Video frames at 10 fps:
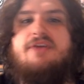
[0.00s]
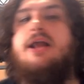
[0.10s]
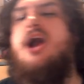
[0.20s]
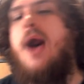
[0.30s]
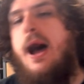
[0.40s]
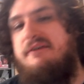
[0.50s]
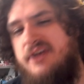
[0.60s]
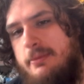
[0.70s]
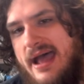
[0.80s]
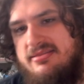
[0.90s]
know how I
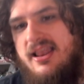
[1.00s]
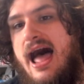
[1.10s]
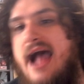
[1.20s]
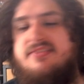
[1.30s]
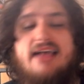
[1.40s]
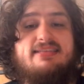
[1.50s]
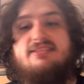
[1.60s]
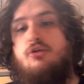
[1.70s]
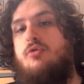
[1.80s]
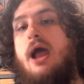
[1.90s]
feel about the Lions. I think
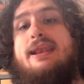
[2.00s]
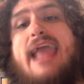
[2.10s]
the run